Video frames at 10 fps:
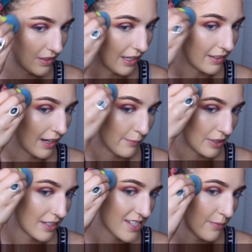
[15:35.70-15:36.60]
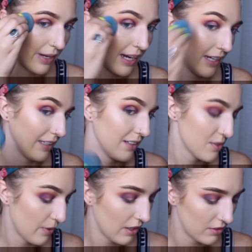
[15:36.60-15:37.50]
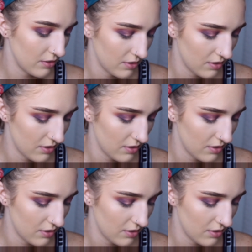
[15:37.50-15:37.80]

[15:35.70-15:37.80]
And I'm going to set my highlight as well.